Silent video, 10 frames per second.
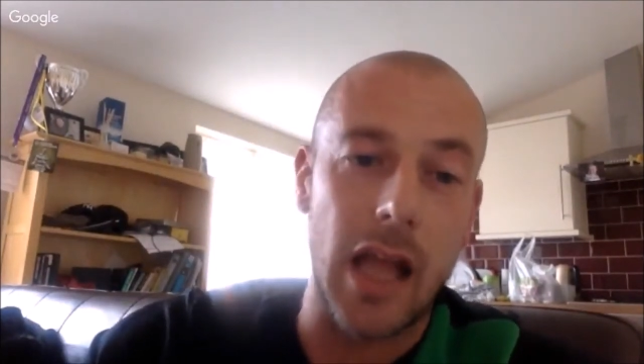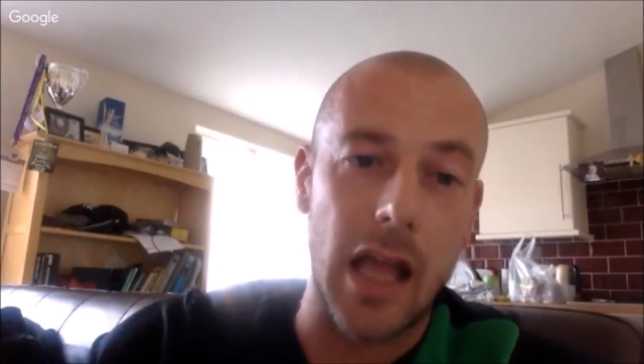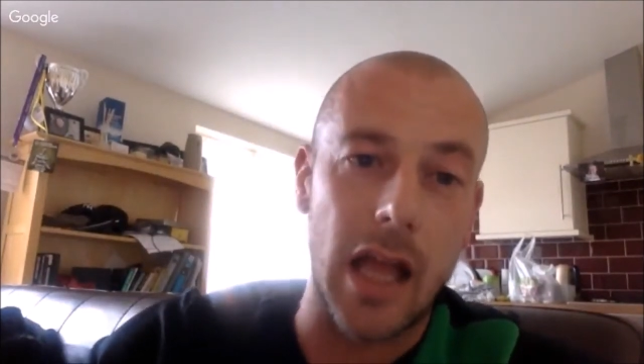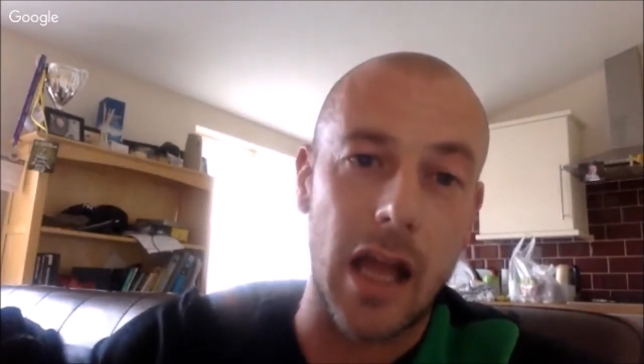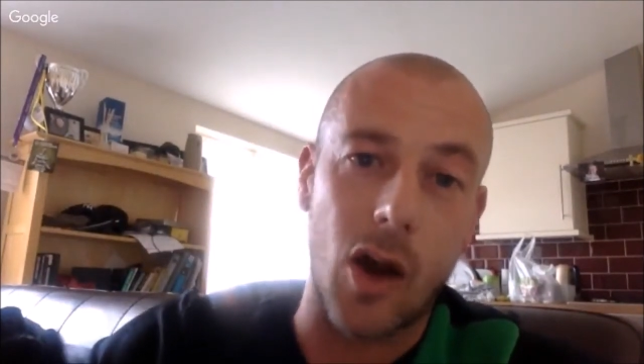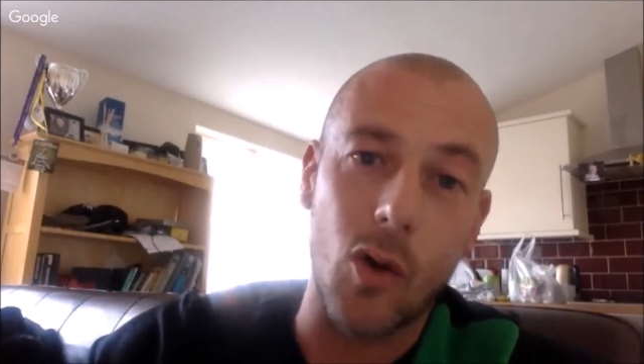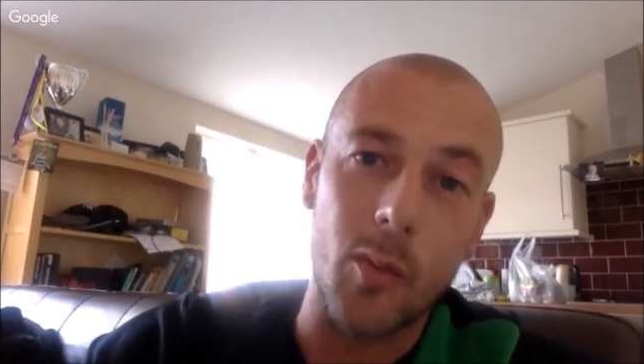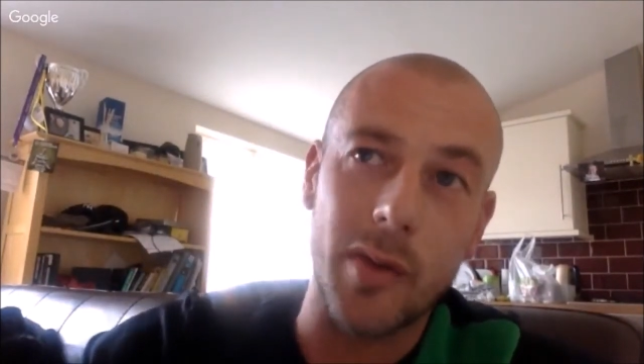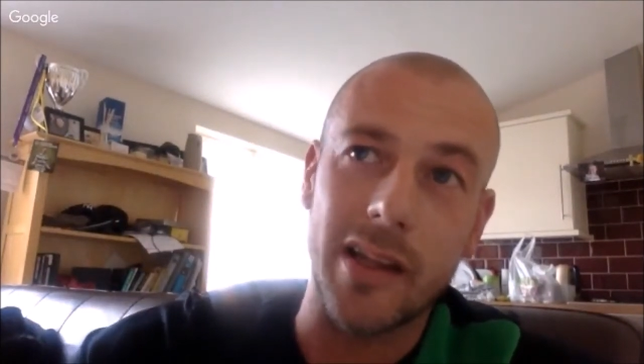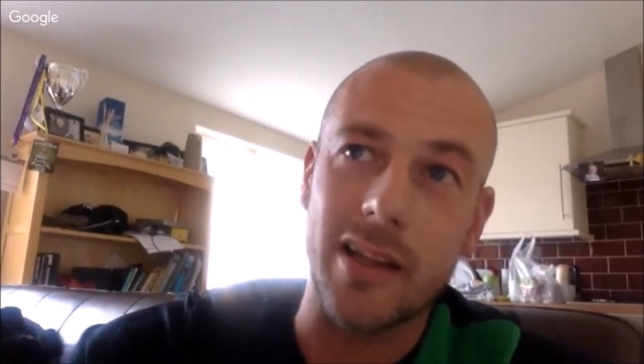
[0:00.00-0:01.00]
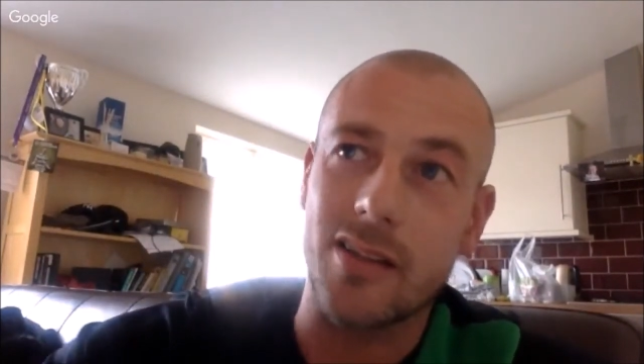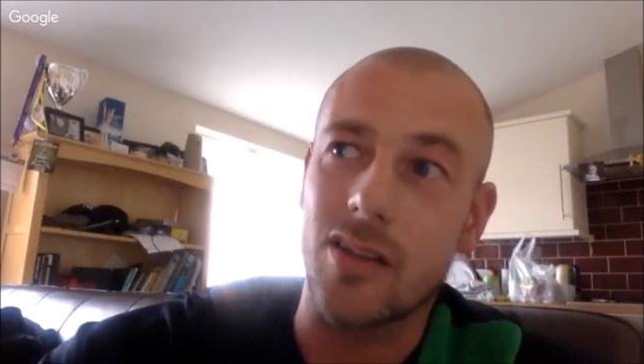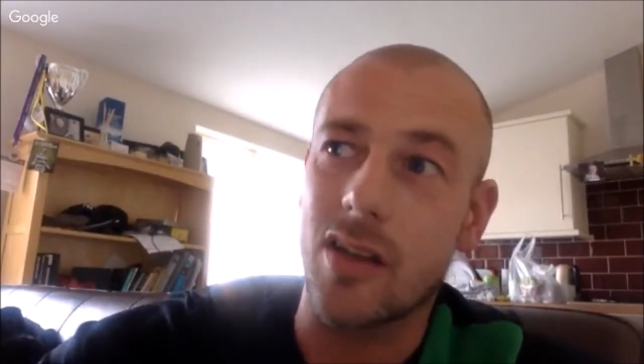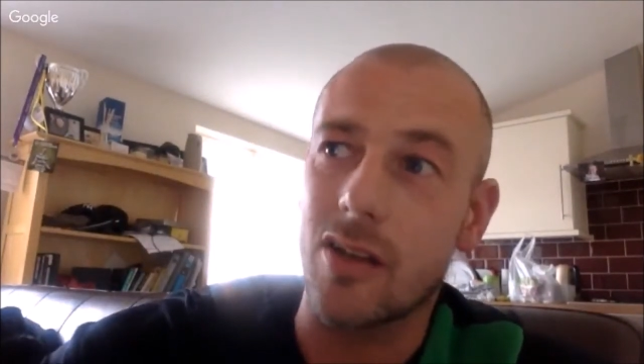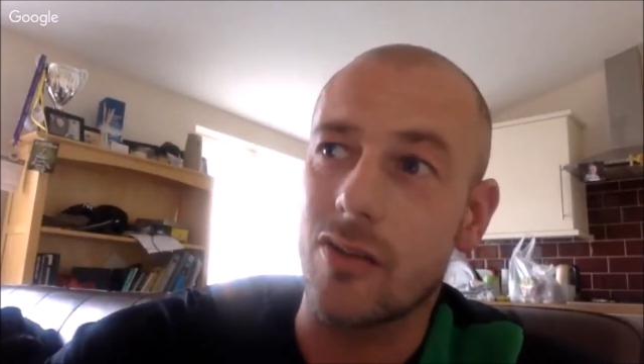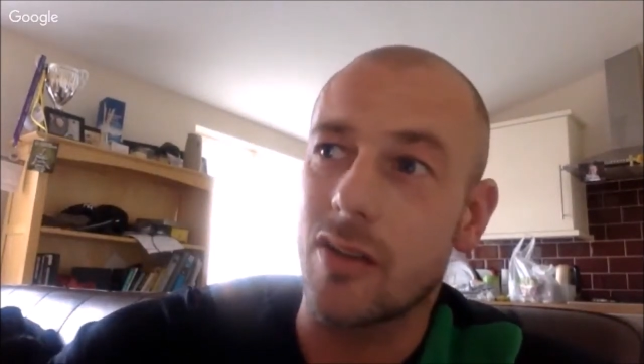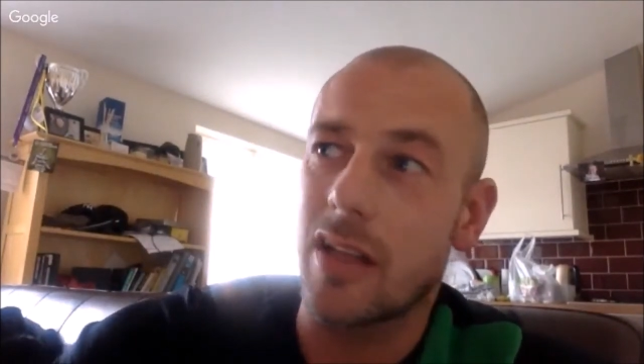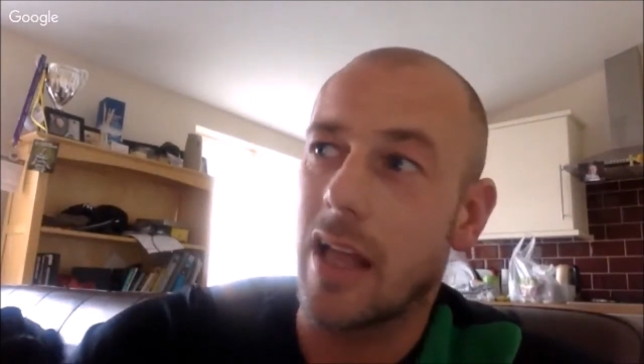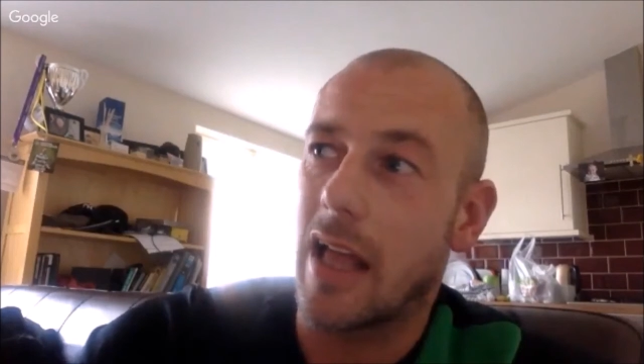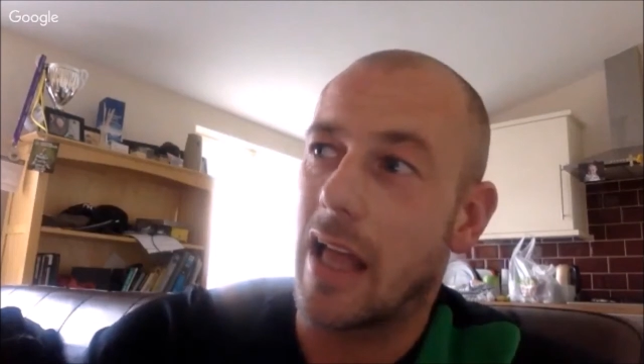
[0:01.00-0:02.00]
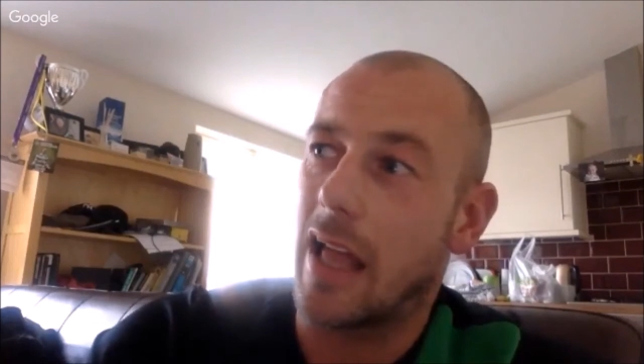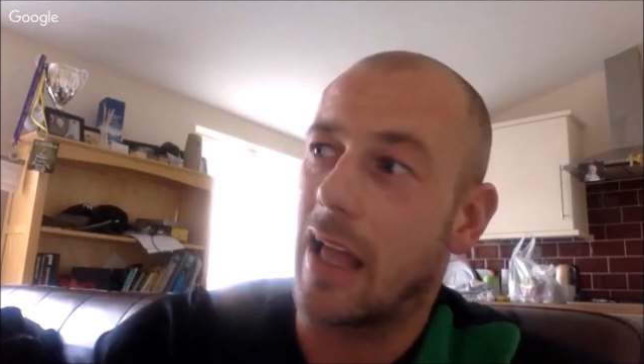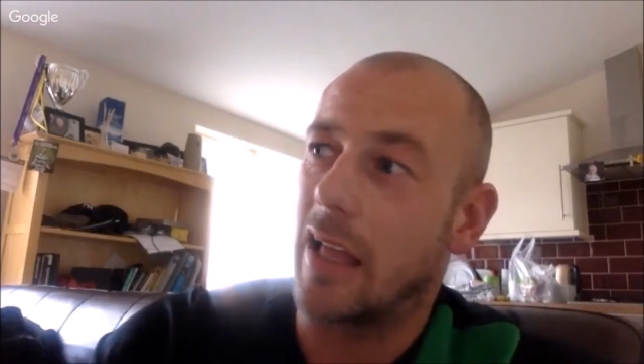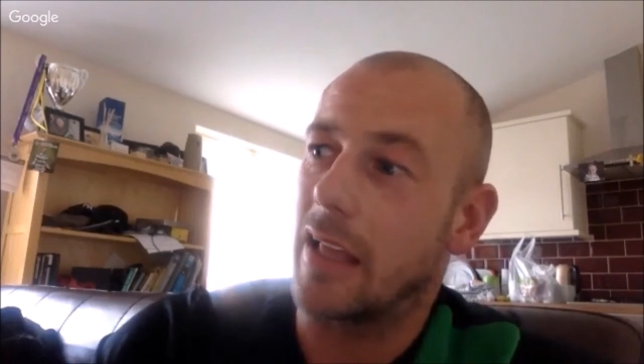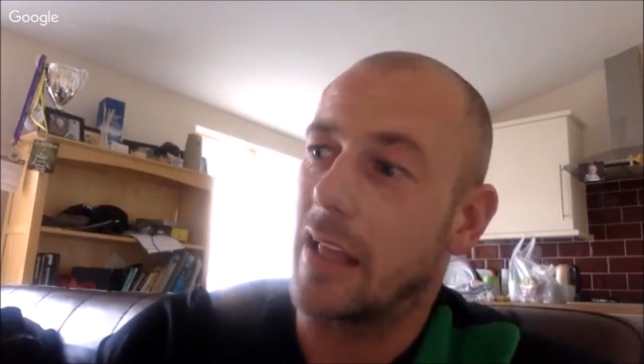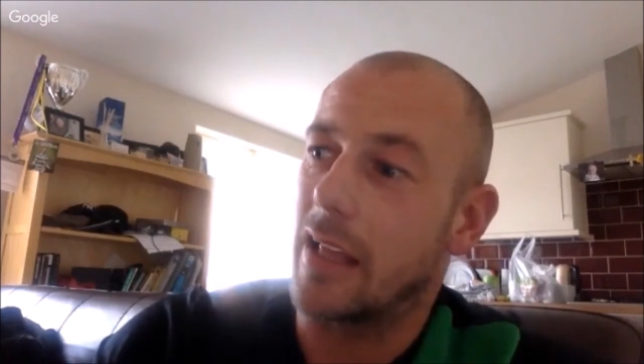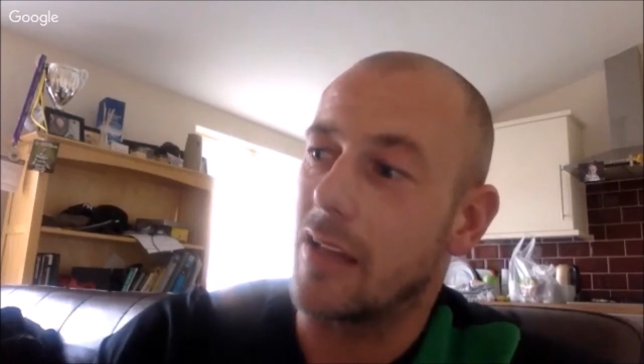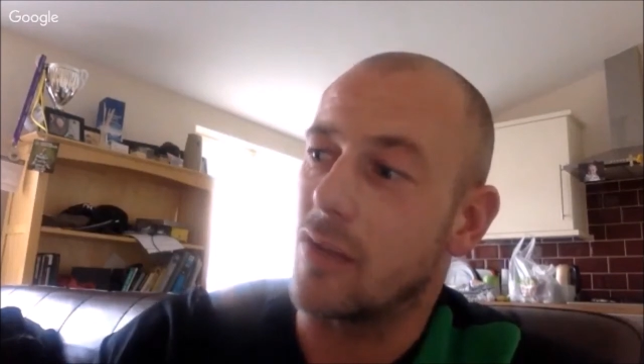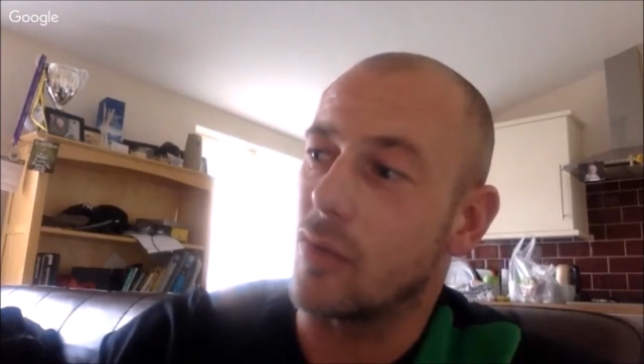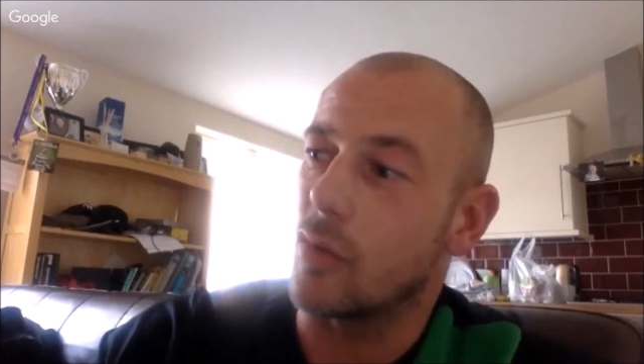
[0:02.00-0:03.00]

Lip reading: Ultimately, it's you're